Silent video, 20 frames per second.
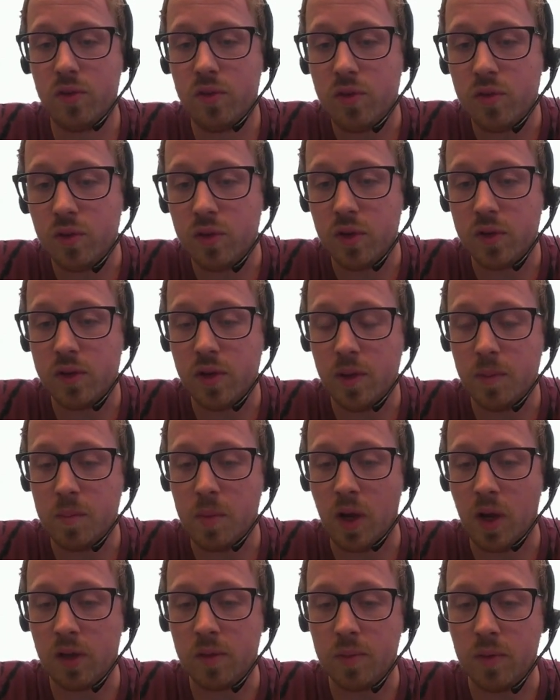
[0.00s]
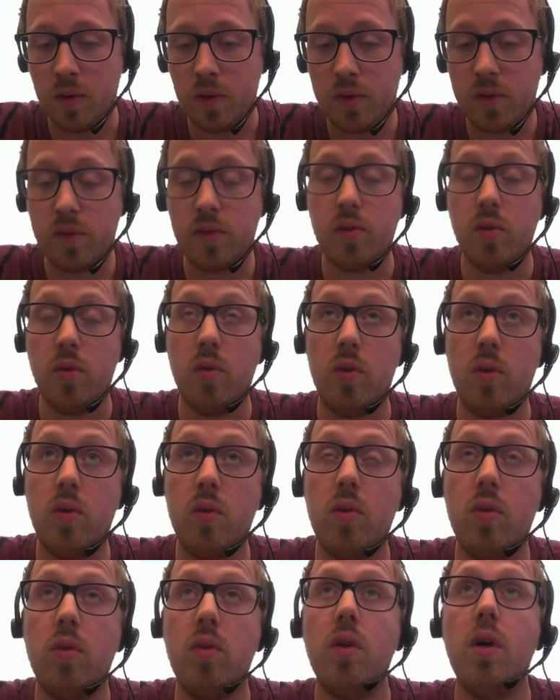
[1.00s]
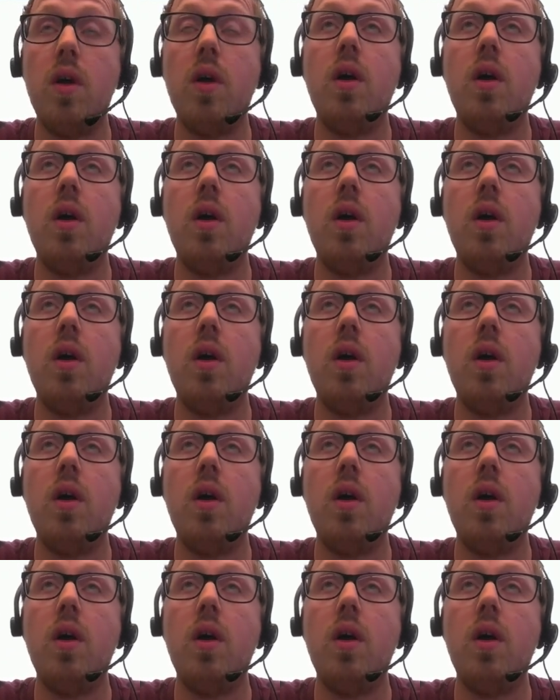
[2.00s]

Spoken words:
to the gene passports. So all